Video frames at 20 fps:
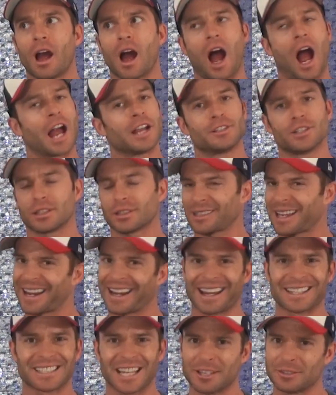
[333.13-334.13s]
I guess
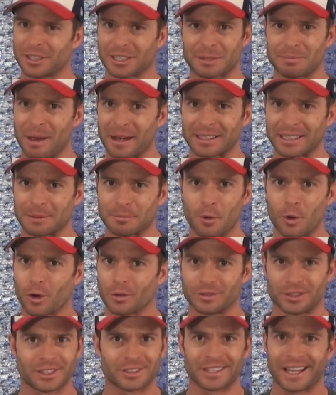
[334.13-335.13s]
I was expecting more
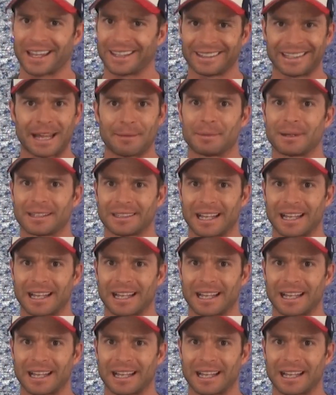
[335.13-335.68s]
of just that lemon